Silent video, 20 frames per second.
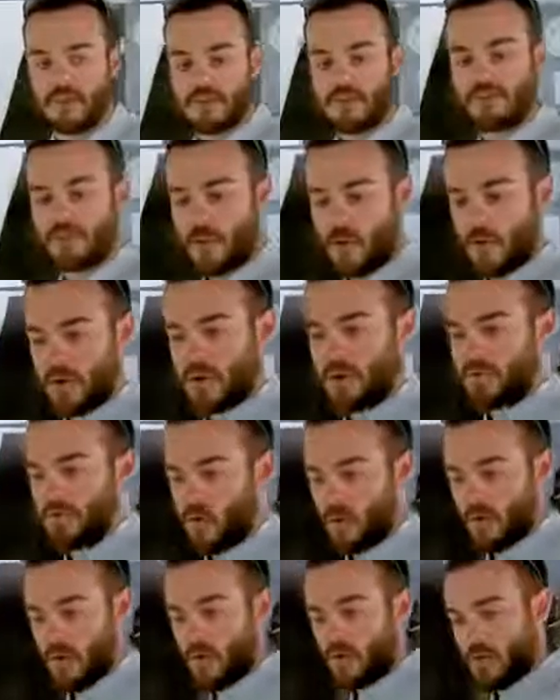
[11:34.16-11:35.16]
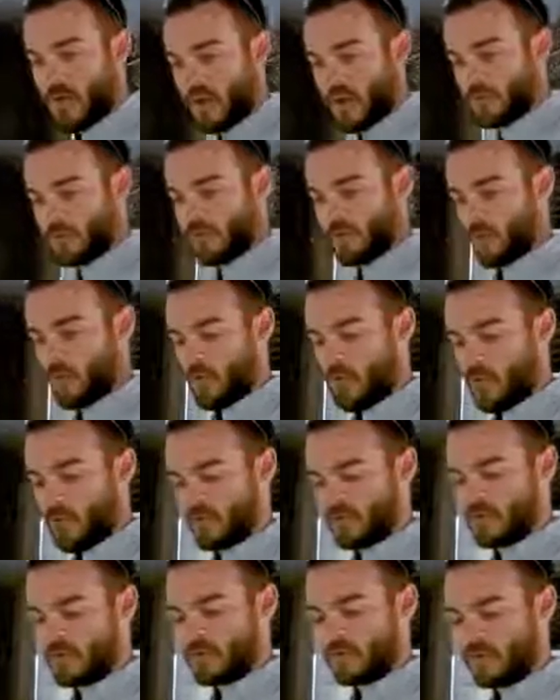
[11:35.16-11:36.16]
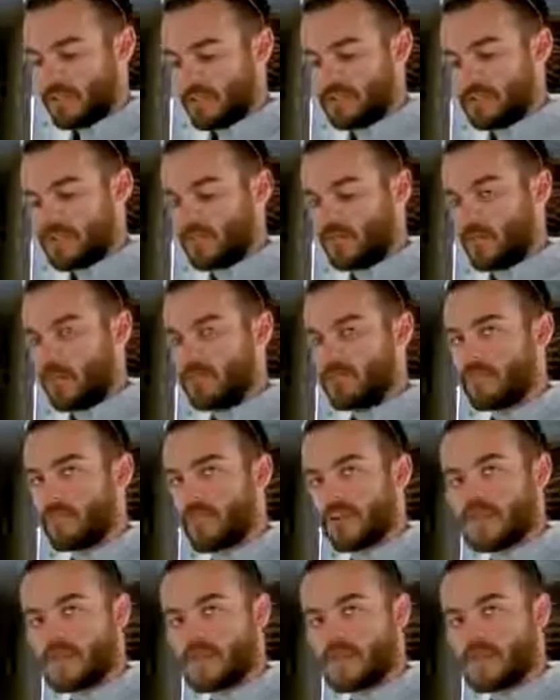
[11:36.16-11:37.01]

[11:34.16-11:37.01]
it is floating, don't go right up to the walls. leave some room for